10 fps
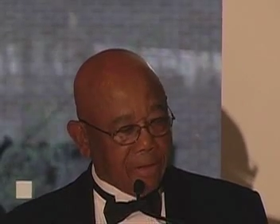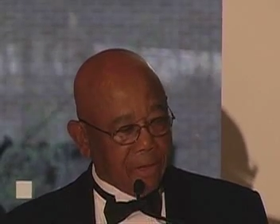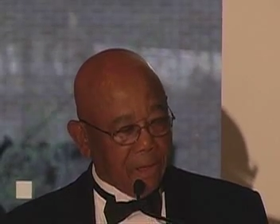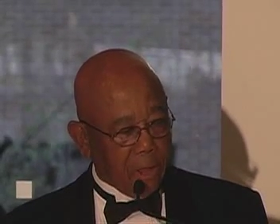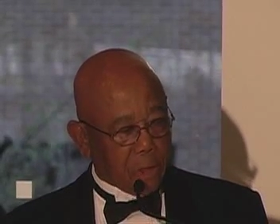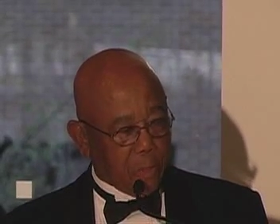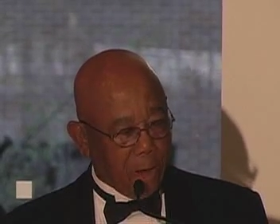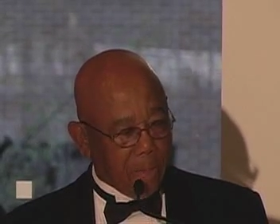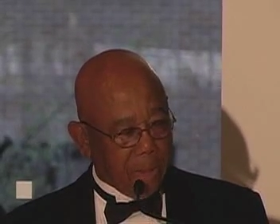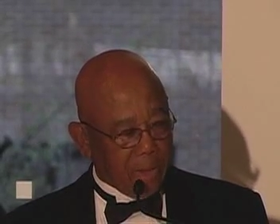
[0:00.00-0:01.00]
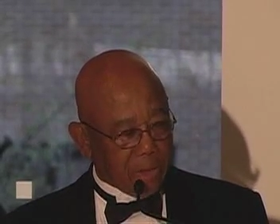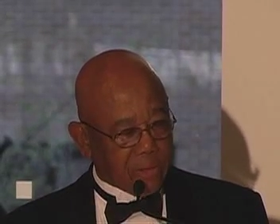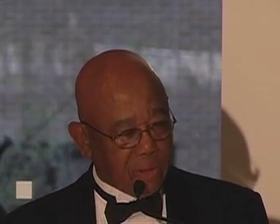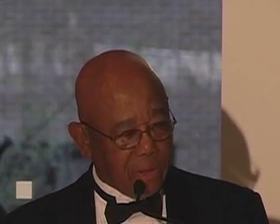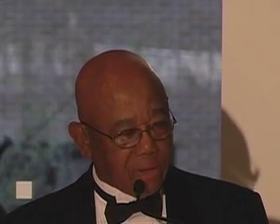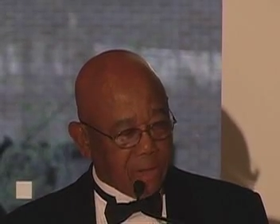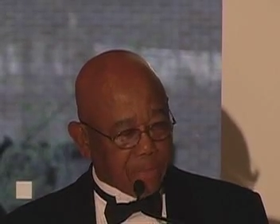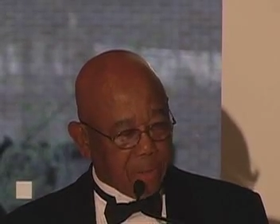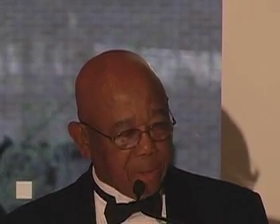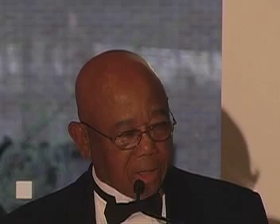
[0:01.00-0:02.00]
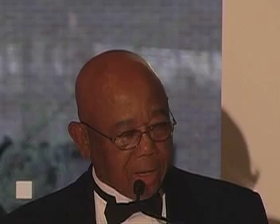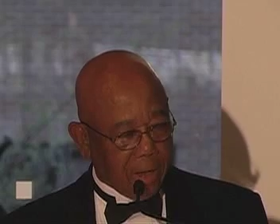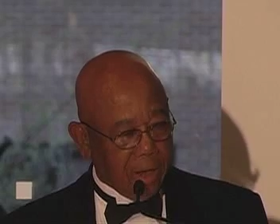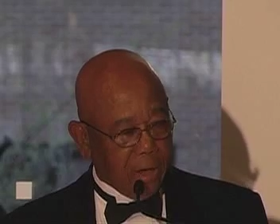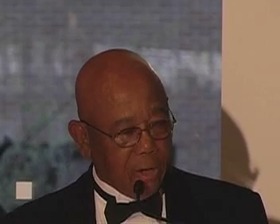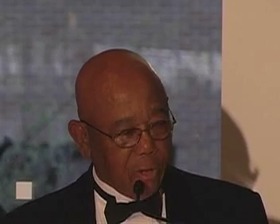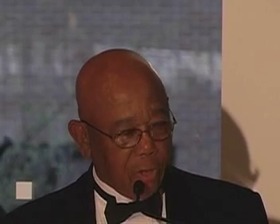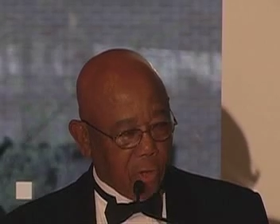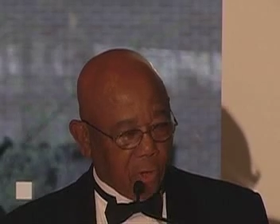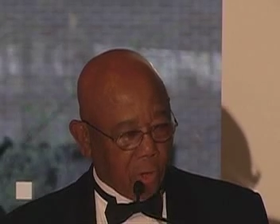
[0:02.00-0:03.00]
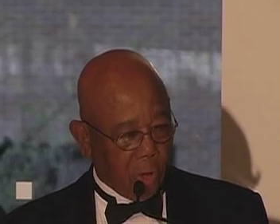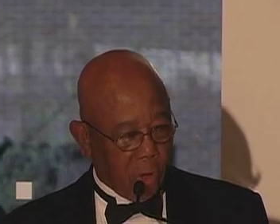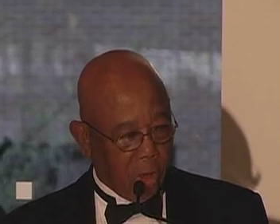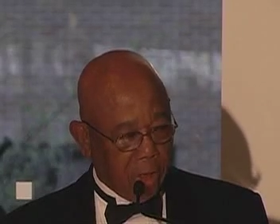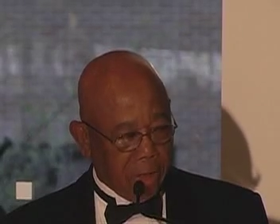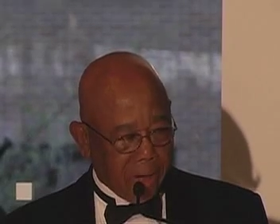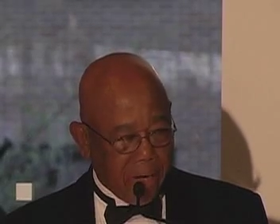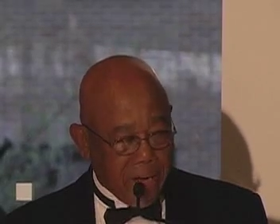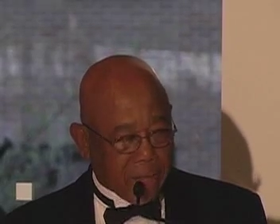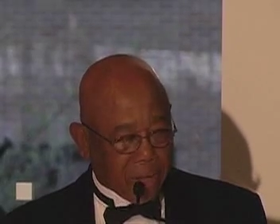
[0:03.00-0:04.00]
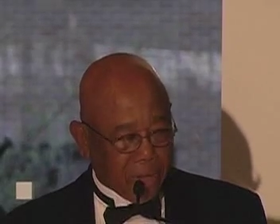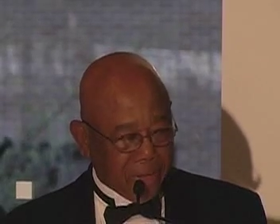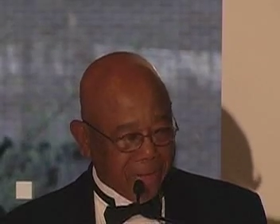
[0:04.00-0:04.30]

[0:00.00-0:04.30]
that he's probably going to say something like, you're great.